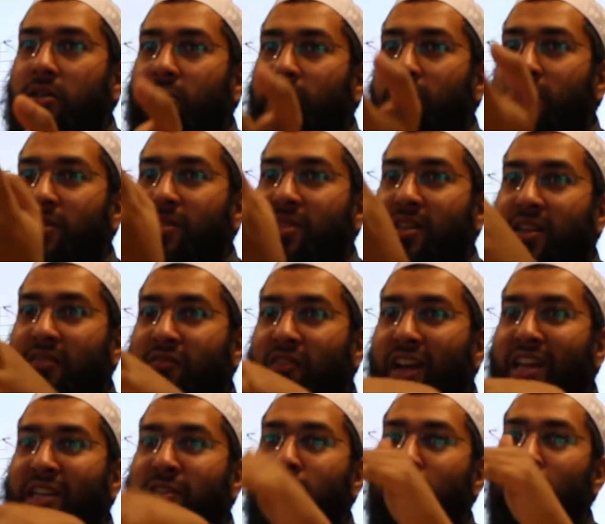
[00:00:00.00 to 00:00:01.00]
You just
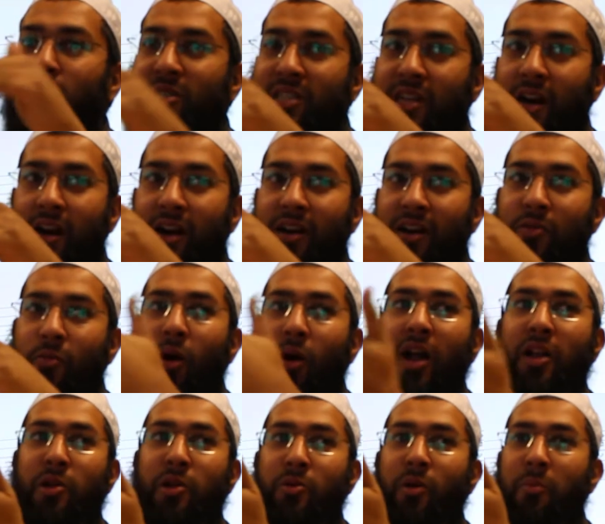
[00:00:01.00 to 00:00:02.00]
raise your tongue
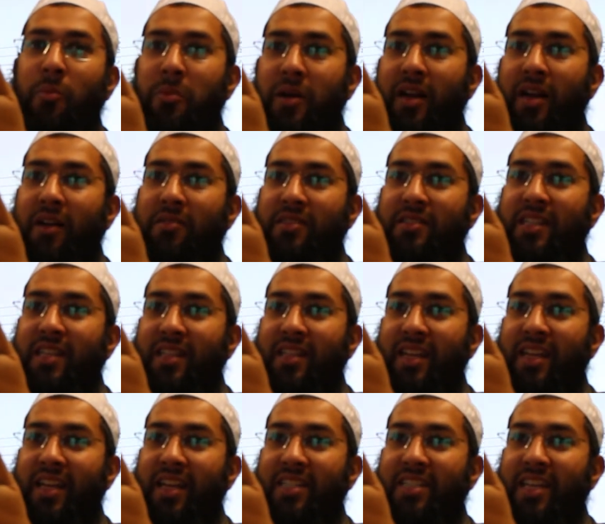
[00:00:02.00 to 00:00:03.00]
while you are pronouncing
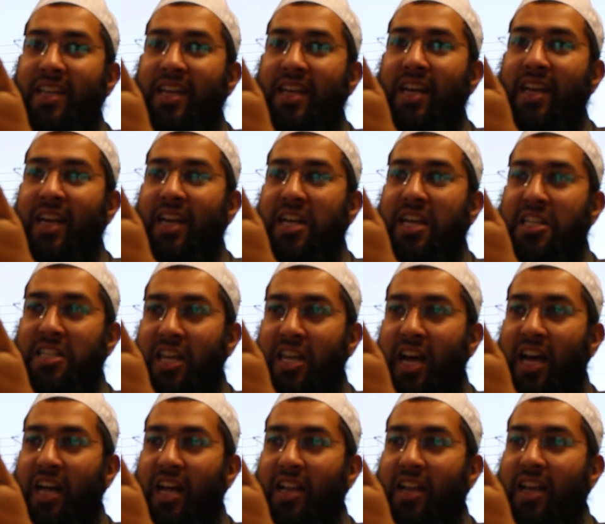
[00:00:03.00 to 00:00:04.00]
the letter
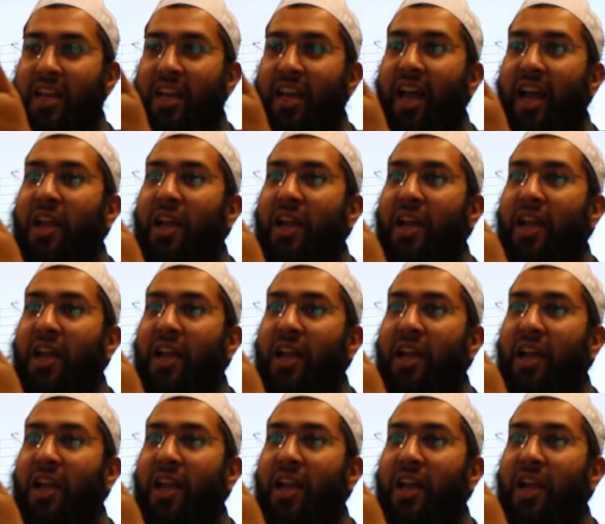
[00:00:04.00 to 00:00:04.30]
dal,